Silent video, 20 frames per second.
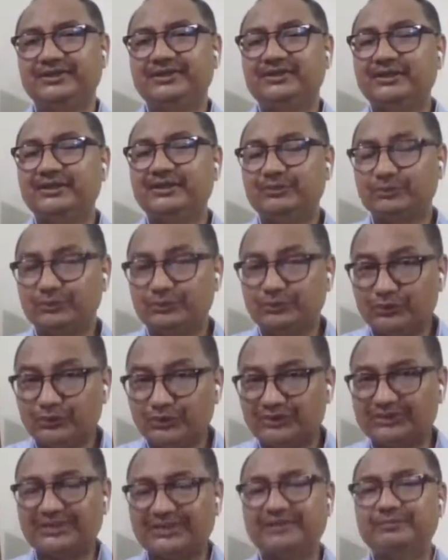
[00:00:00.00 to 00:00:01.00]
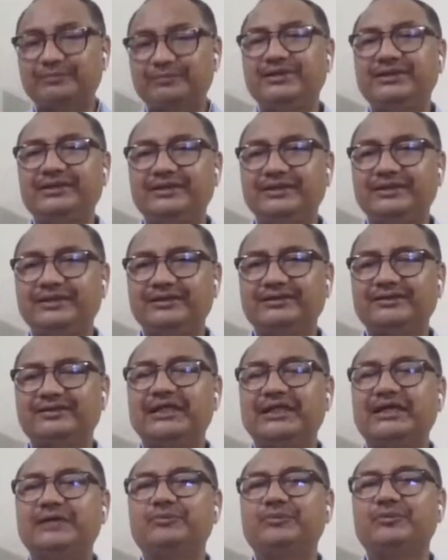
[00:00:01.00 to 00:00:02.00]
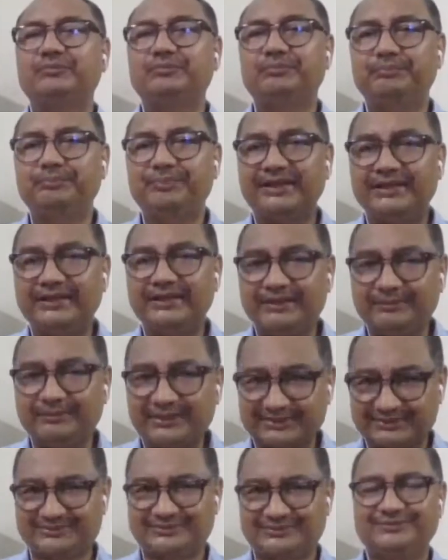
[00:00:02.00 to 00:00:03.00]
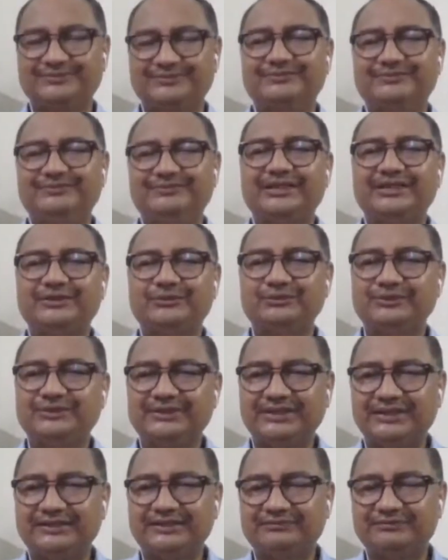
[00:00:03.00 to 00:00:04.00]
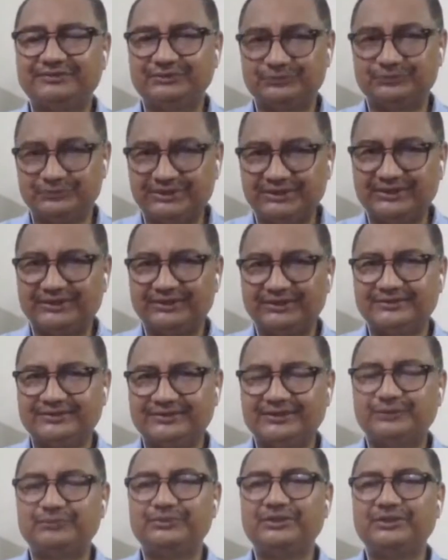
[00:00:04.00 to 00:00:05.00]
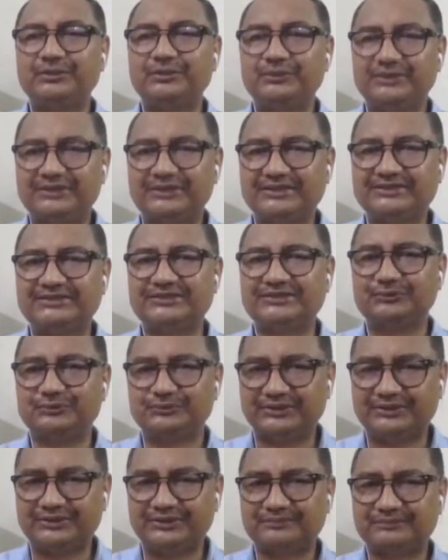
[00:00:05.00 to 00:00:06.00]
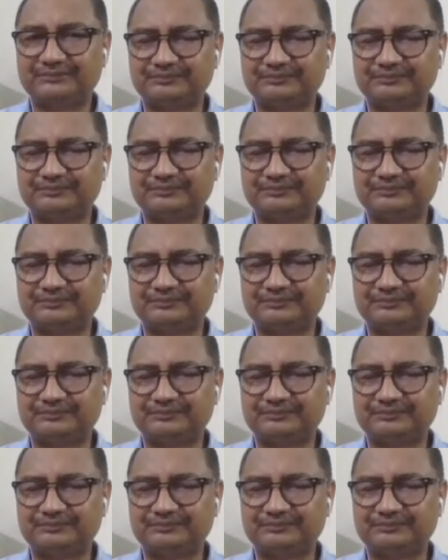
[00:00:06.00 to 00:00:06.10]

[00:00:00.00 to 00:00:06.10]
there would not have been the type of pandemics that we are having today, that we are witnessing today.